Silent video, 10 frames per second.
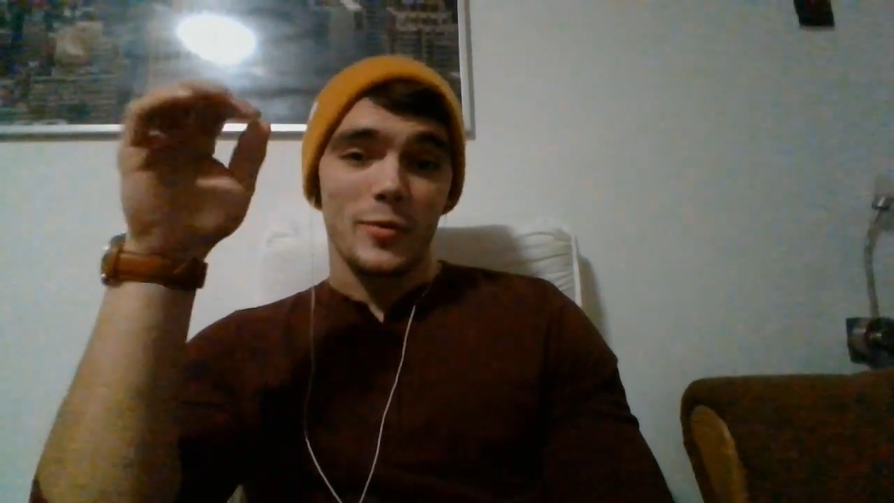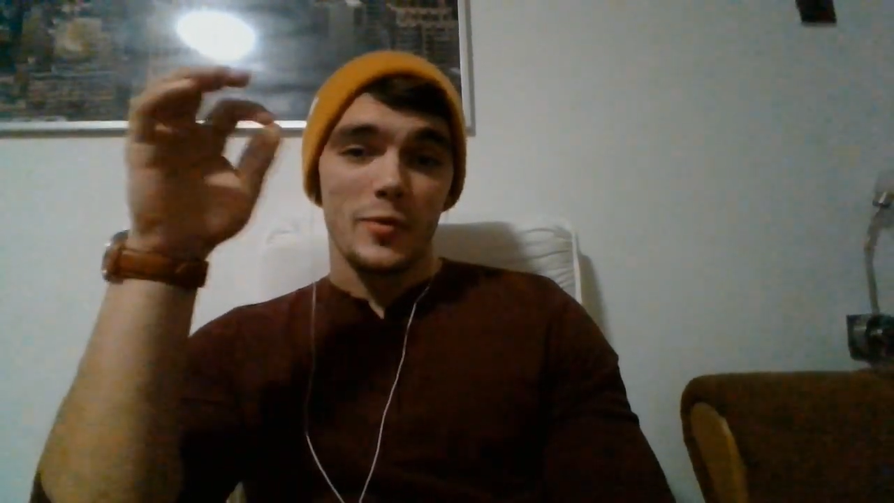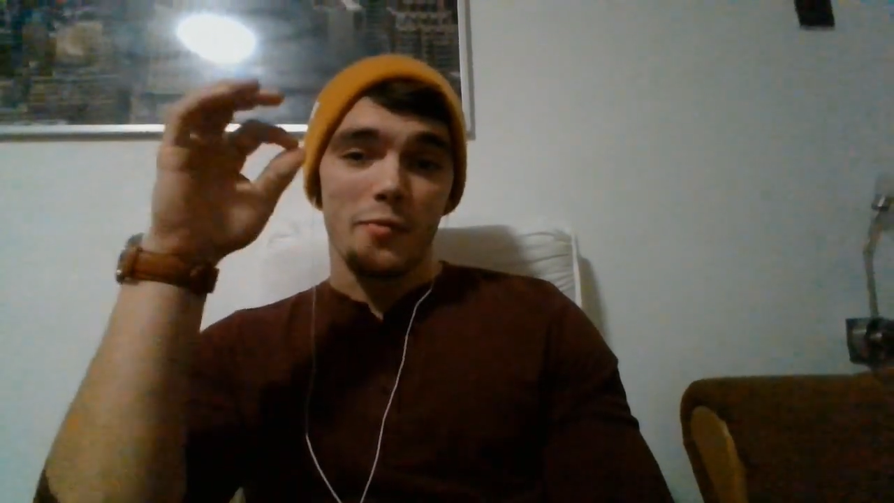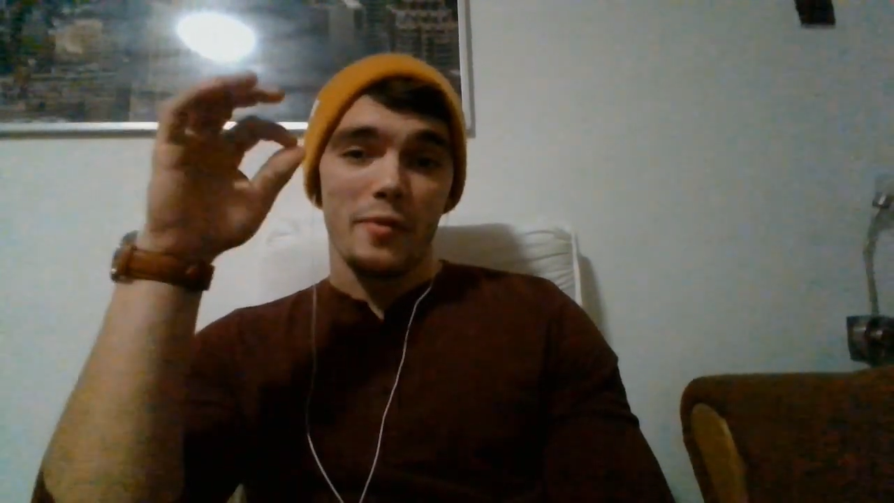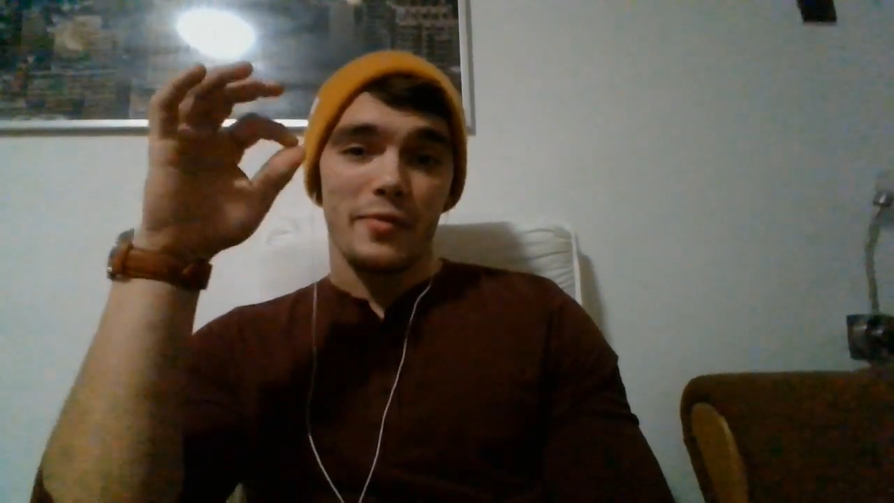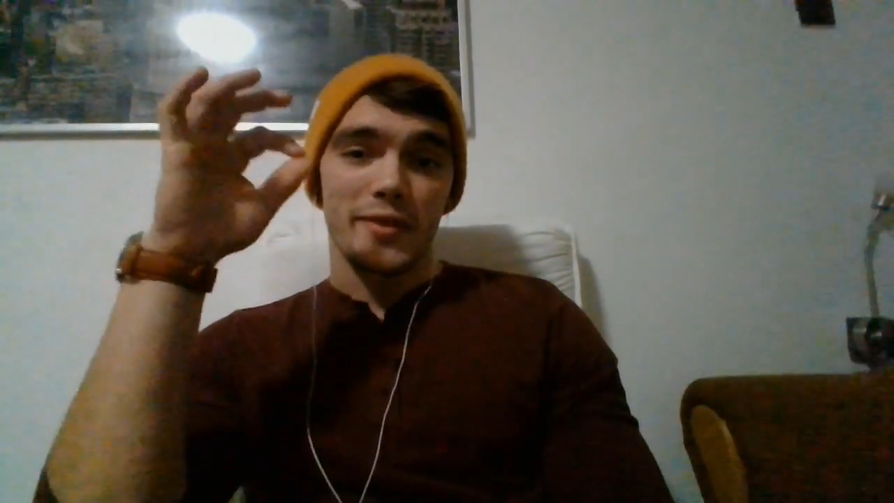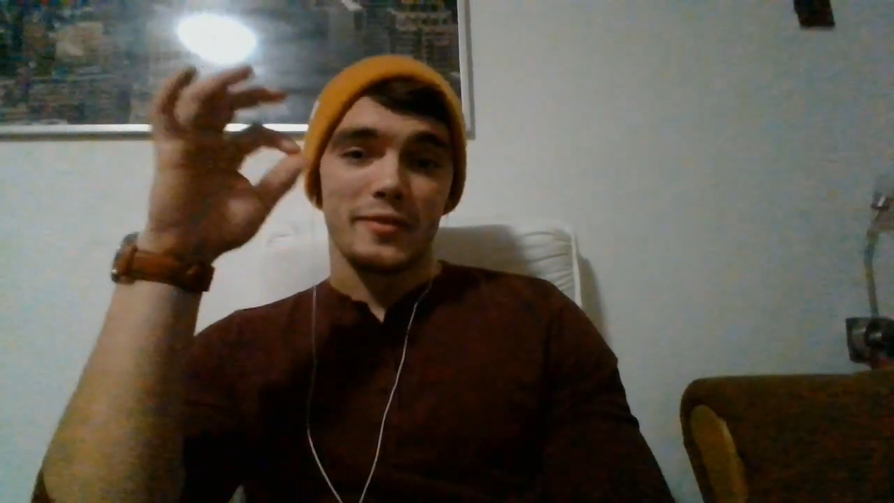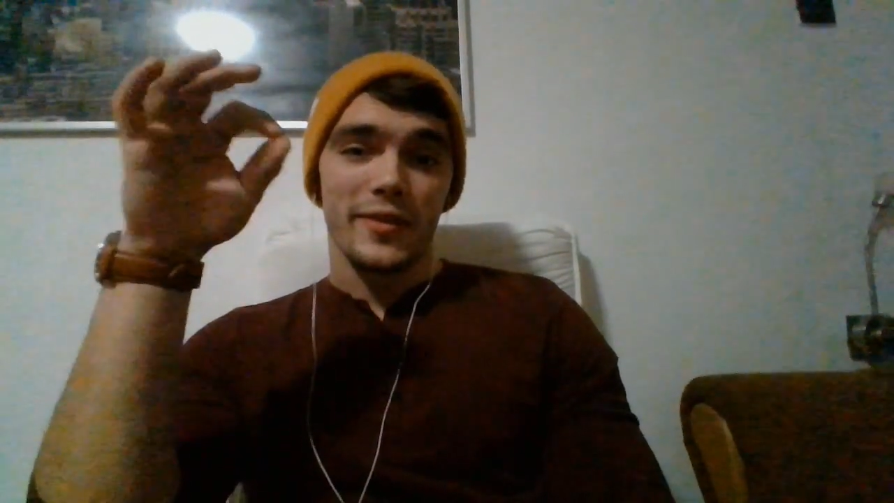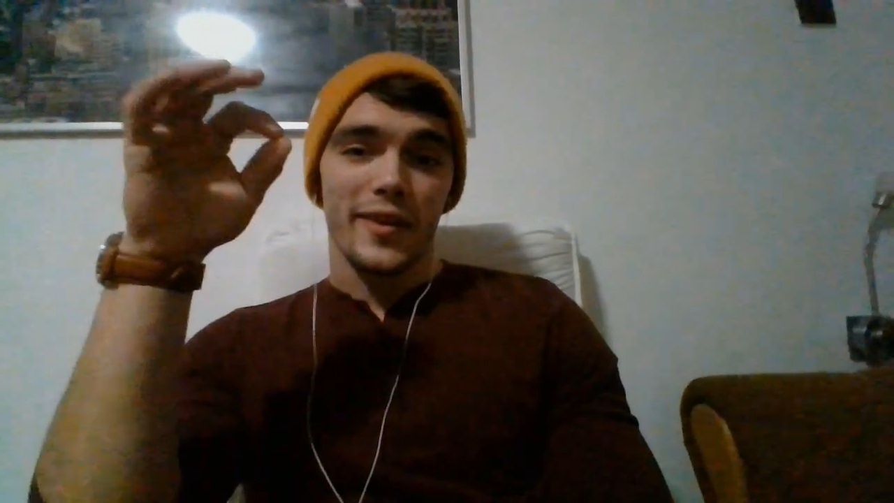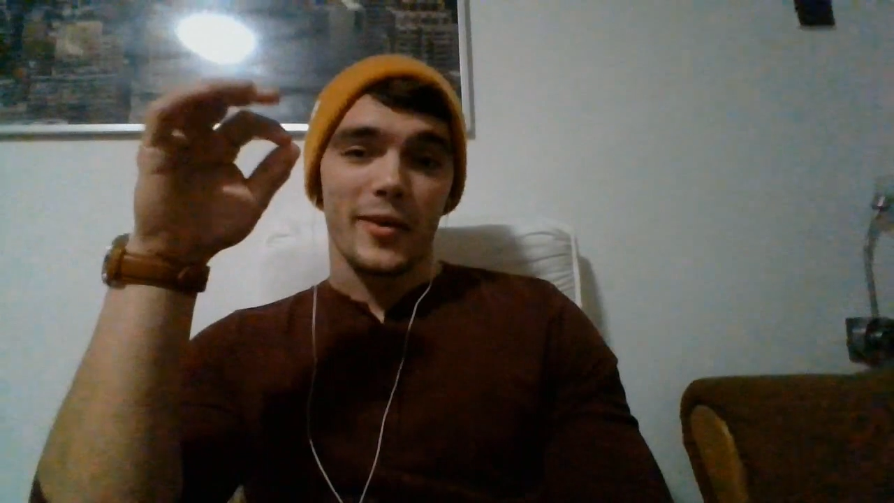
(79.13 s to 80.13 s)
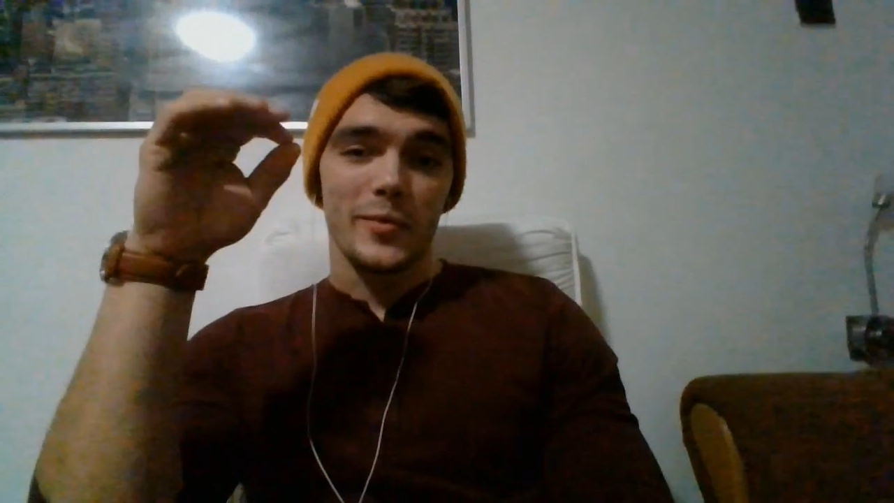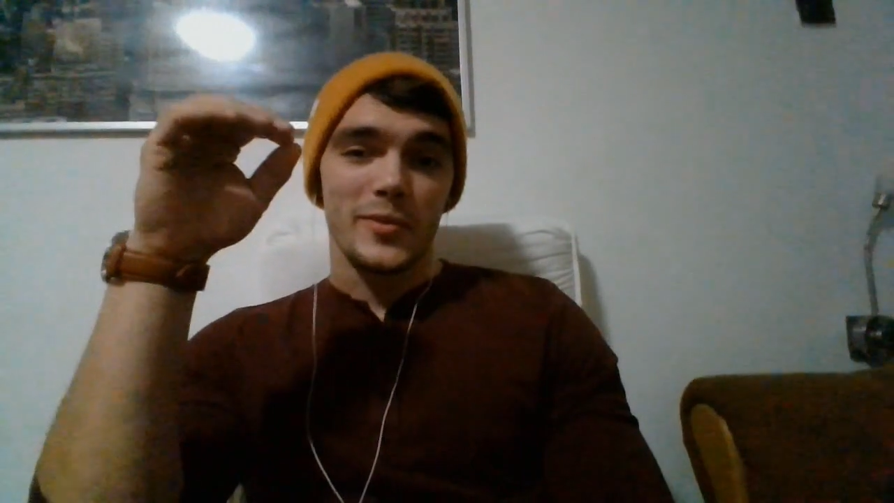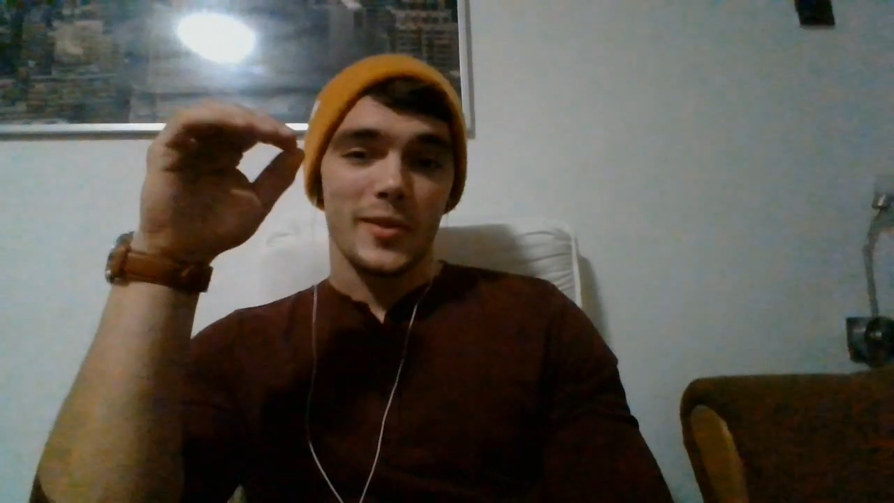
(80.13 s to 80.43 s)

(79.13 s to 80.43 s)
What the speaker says: was one of my first videos,